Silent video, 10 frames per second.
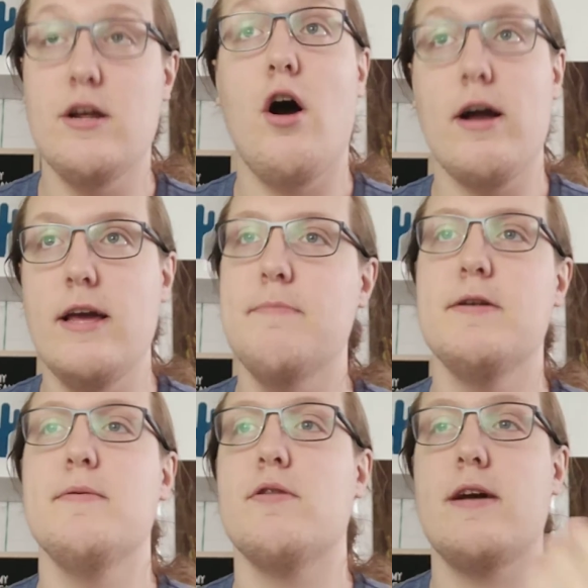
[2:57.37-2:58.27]
talking a bit
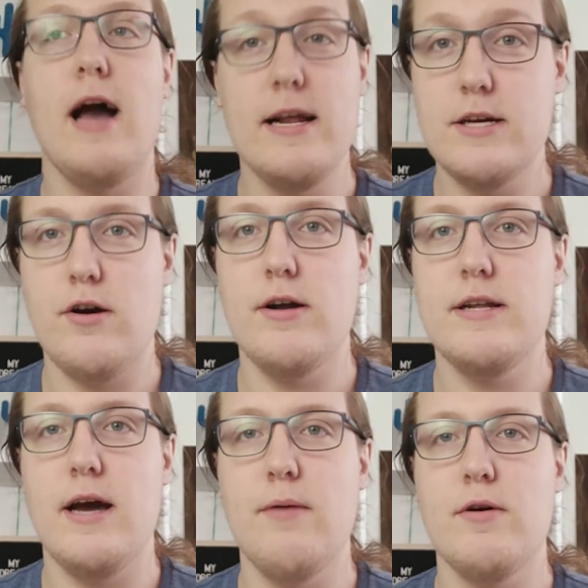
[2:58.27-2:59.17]
about the kinds of
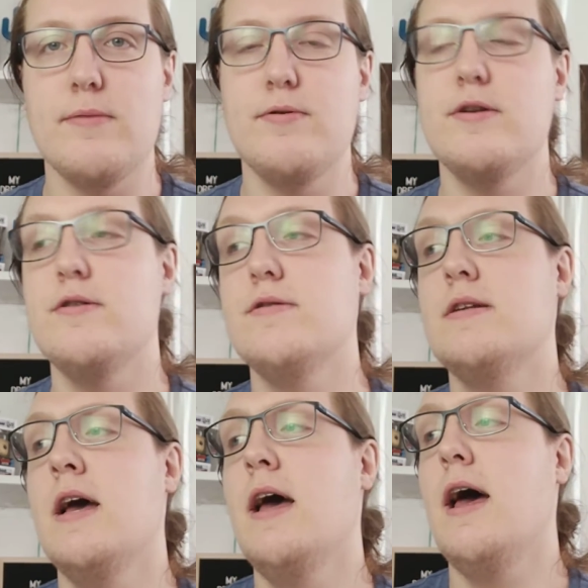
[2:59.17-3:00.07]
content I want to
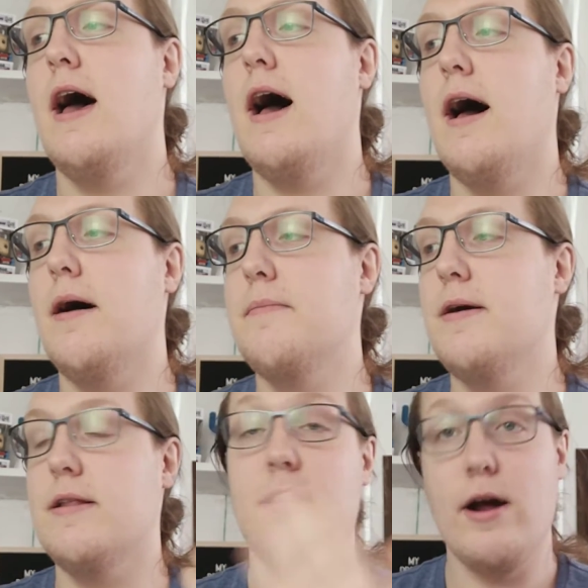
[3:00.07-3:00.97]
produce,
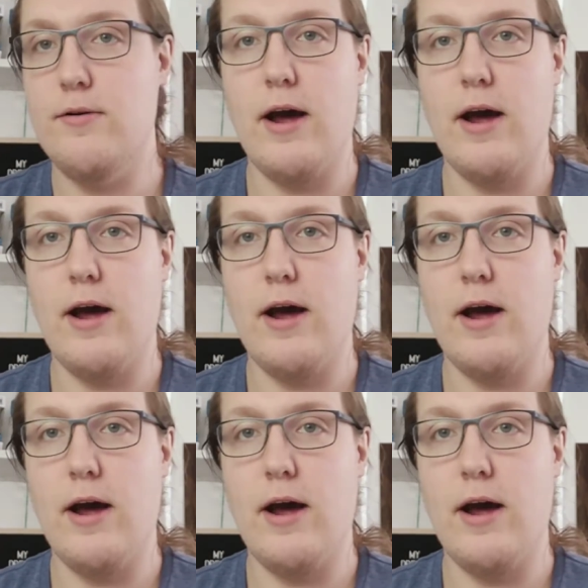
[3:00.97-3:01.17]
and